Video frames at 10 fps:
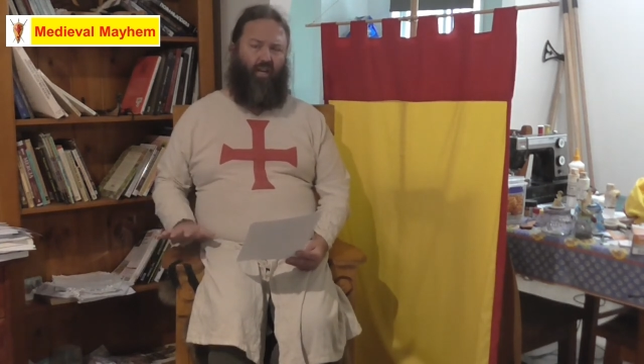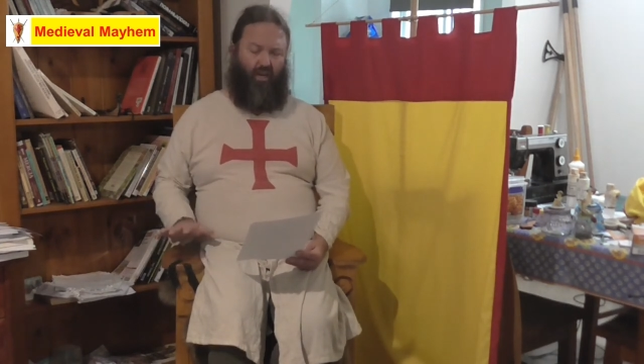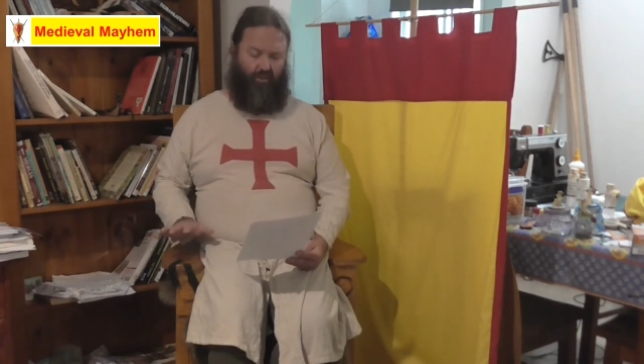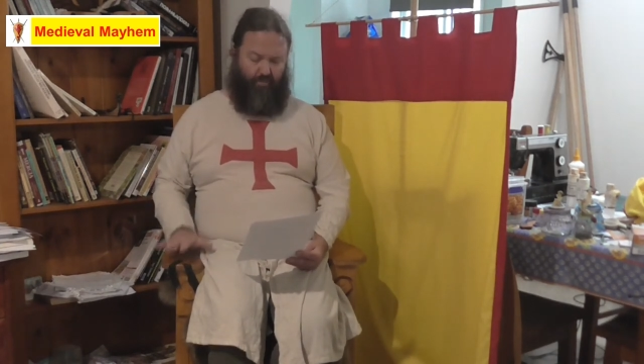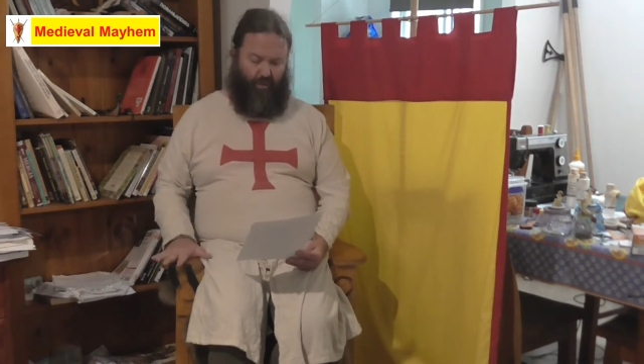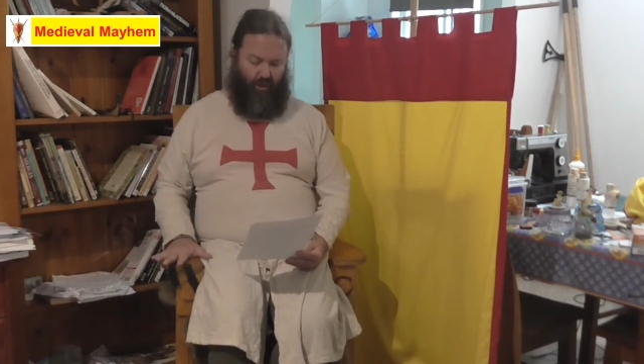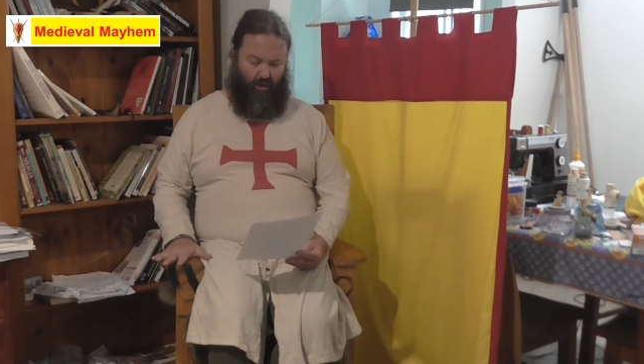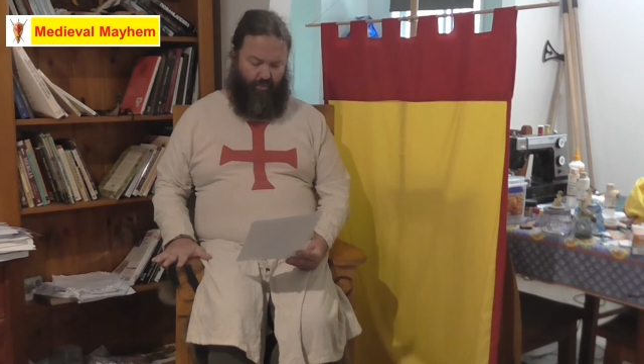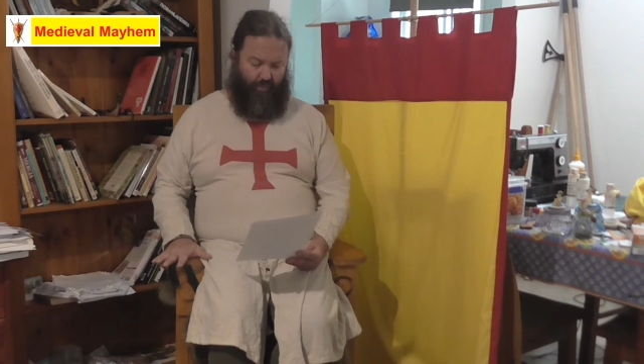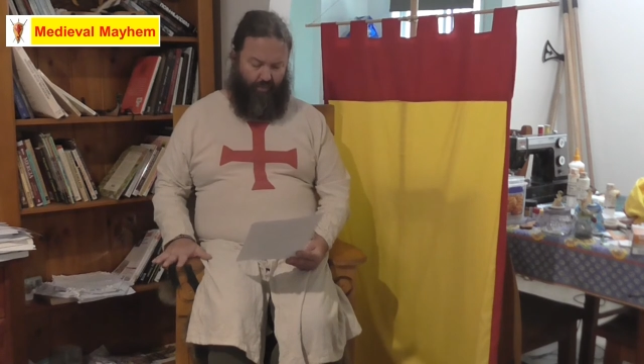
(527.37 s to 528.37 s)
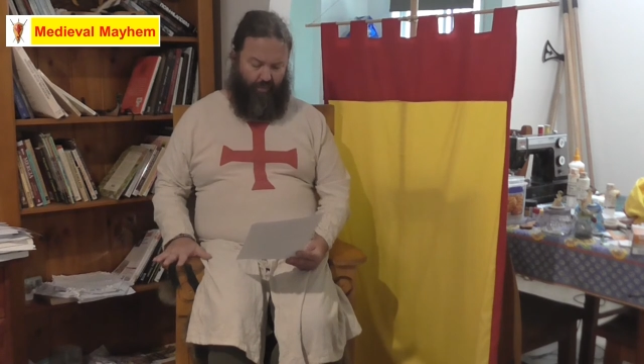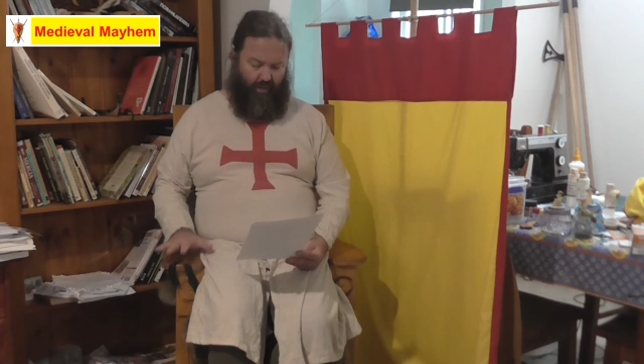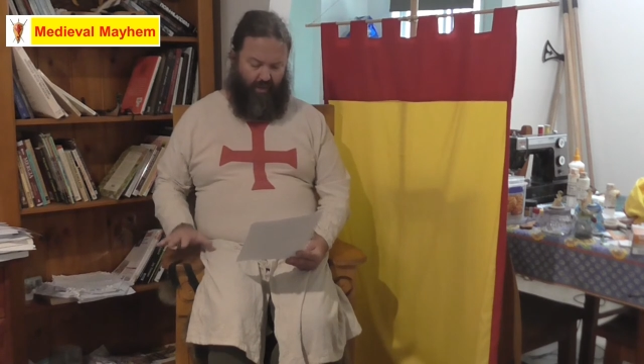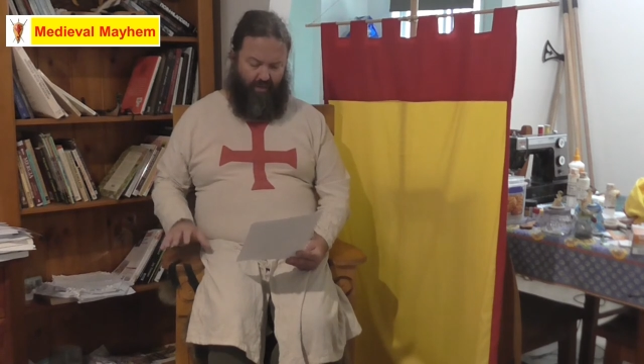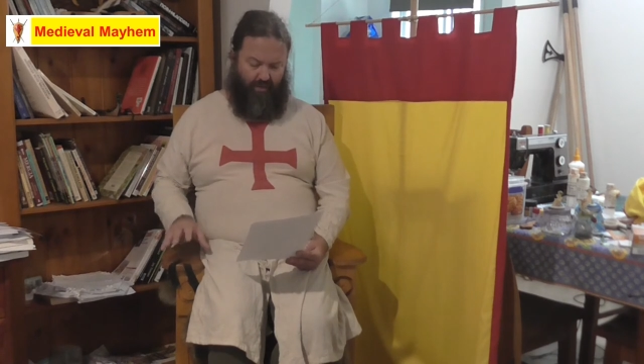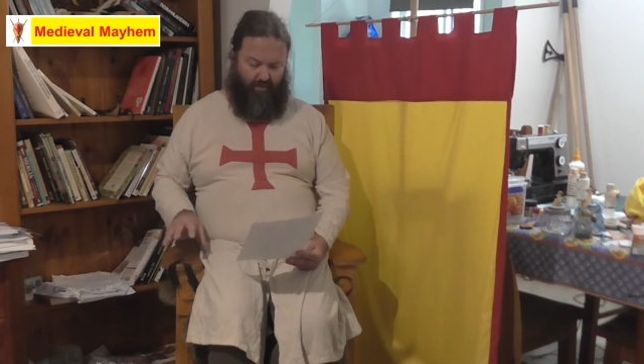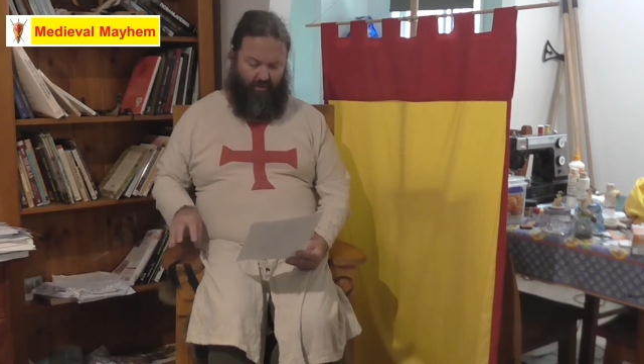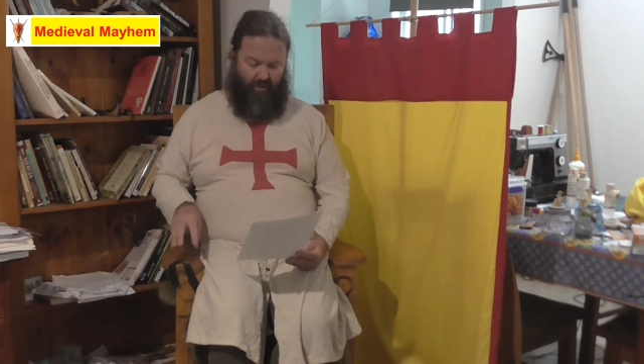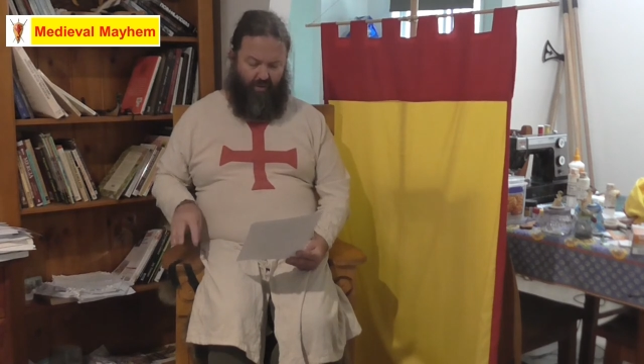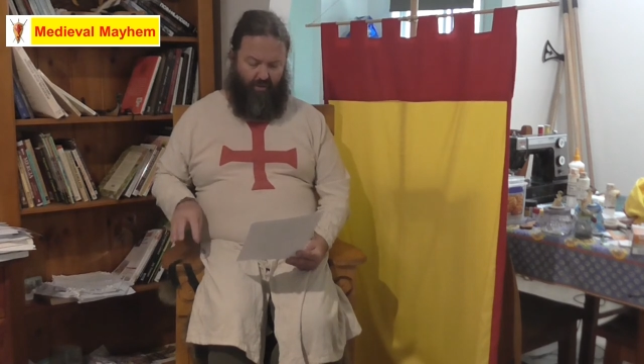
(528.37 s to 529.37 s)
the Pope, and
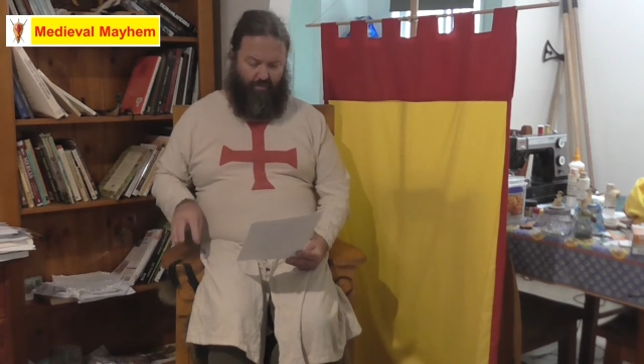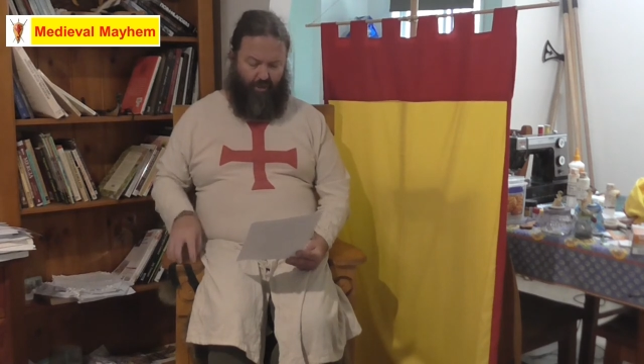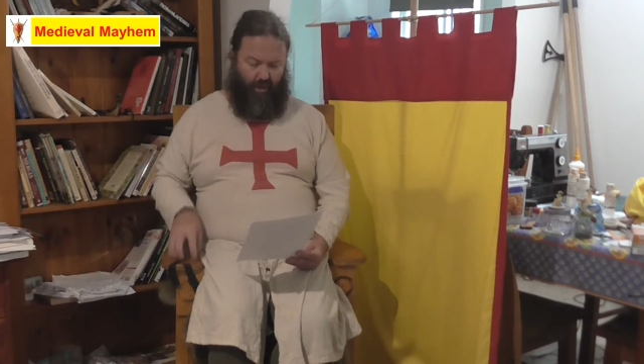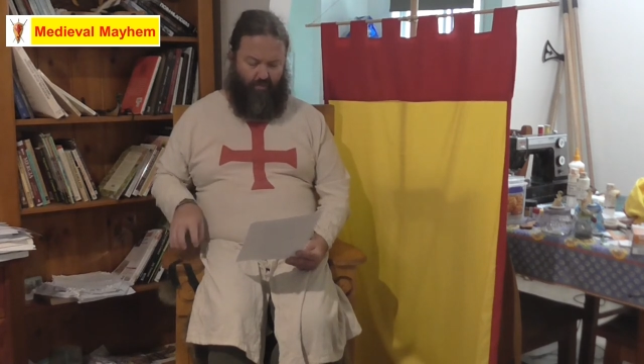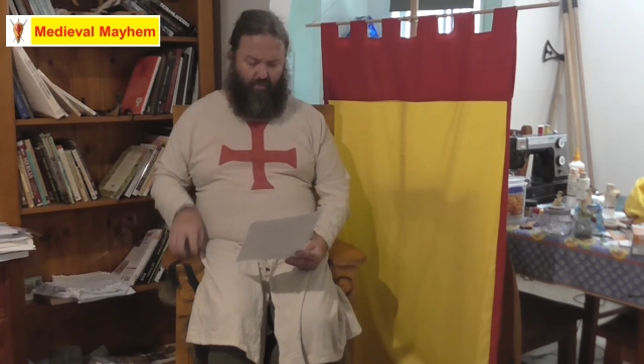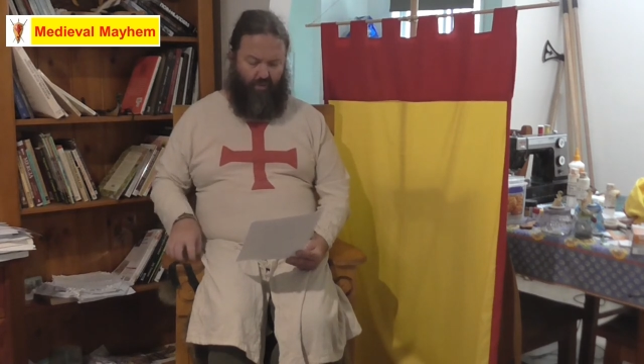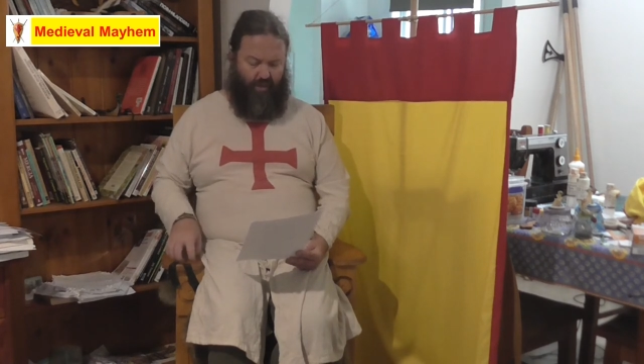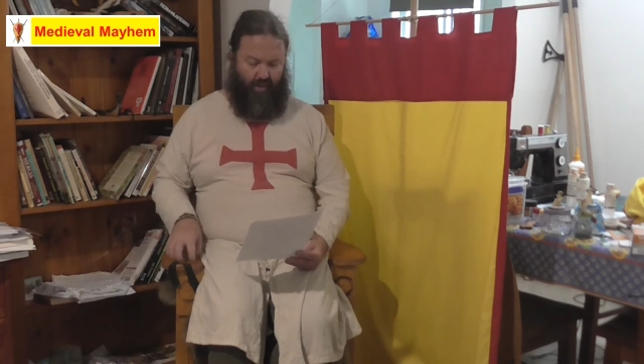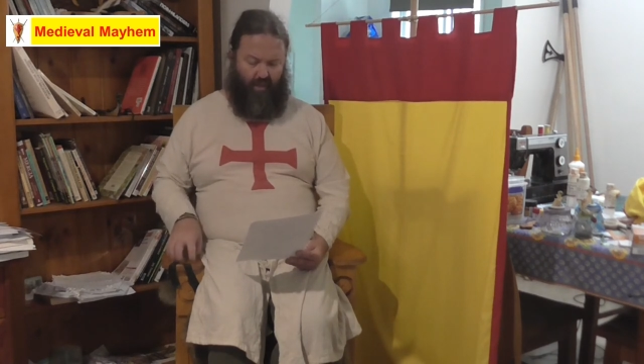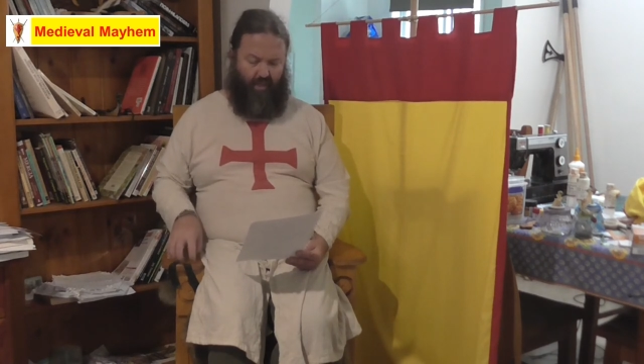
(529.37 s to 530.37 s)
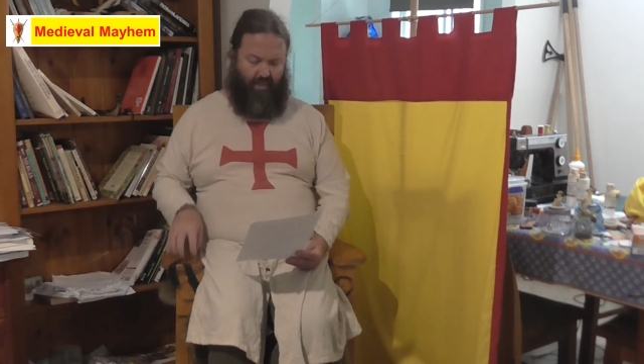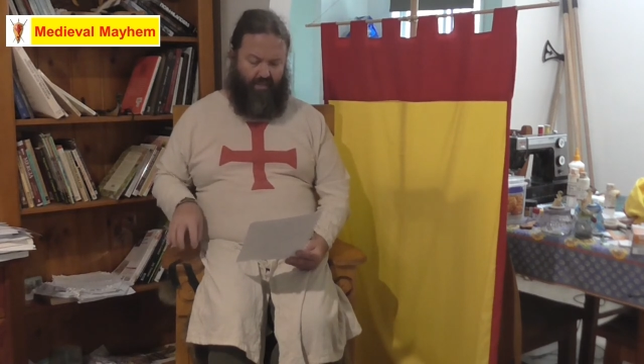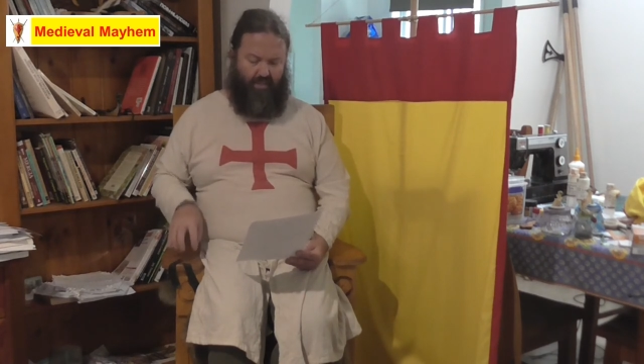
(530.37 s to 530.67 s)
the Pope realised